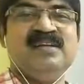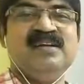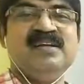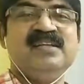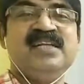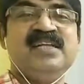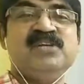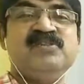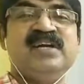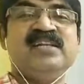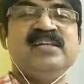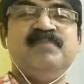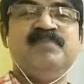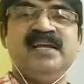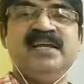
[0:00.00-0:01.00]
That's why at the
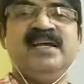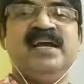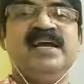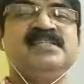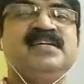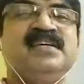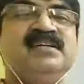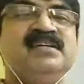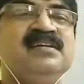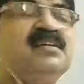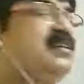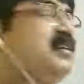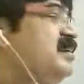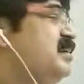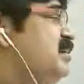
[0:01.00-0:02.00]
beginning I said,
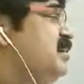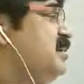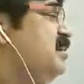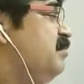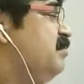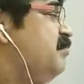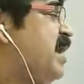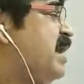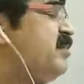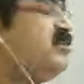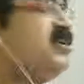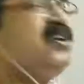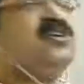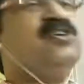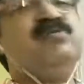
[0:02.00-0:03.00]

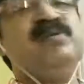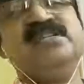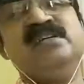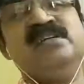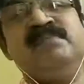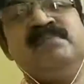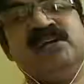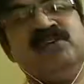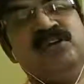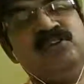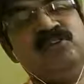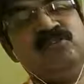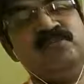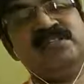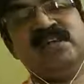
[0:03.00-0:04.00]
microeconomics and
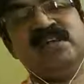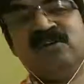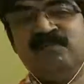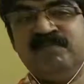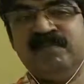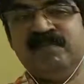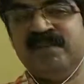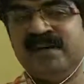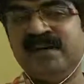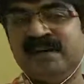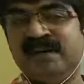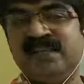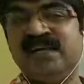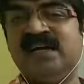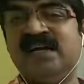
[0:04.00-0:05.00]
macroeconomics are complementary. They are